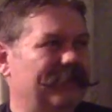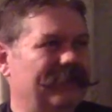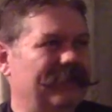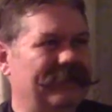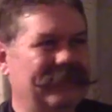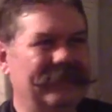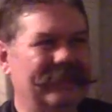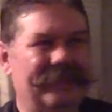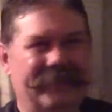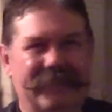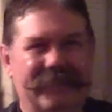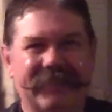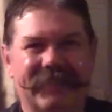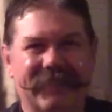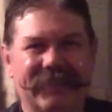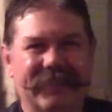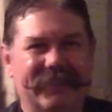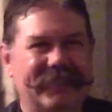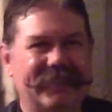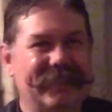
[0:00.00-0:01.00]

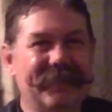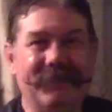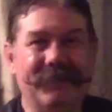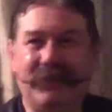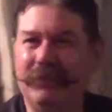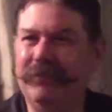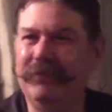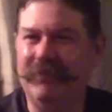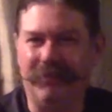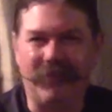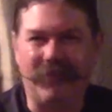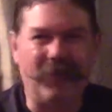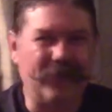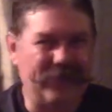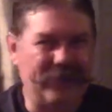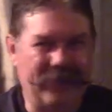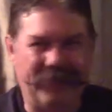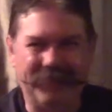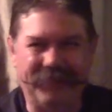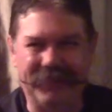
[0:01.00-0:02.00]
it seems to have
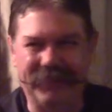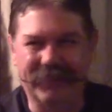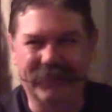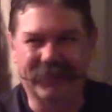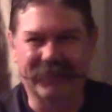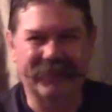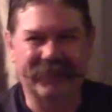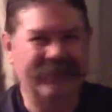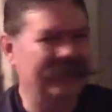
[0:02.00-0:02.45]
fallen off the earth.